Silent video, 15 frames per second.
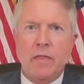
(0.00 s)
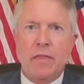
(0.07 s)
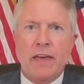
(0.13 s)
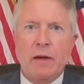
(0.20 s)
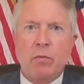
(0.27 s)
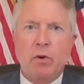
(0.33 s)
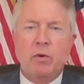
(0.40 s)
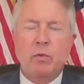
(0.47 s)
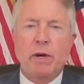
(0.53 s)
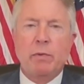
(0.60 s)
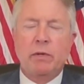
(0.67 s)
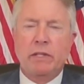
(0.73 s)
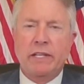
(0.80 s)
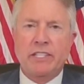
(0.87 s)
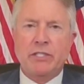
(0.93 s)
That when we
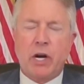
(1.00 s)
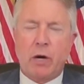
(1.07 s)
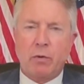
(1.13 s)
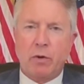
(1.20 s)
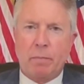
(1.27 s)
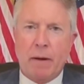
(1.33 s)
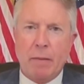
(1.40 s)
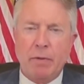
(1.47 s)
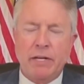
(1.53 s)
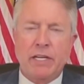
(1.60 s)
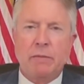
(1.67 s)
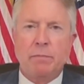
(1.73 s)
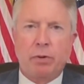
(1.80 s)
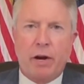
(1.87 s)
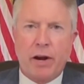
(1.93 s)
released our
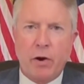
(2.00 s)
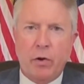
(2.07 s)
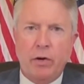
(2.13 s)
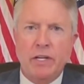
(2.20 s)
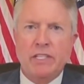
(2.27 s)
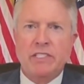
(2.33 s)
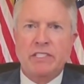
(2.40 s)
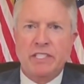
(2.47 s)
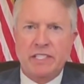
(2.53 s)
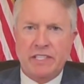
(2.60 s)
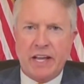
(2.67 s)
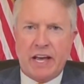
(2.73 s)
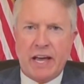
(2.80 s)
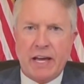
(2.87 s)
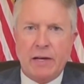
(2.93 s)
Republican priorities
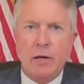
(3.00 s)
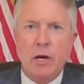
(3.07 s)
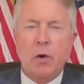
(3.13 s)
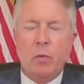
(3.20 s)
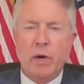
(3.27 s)
today,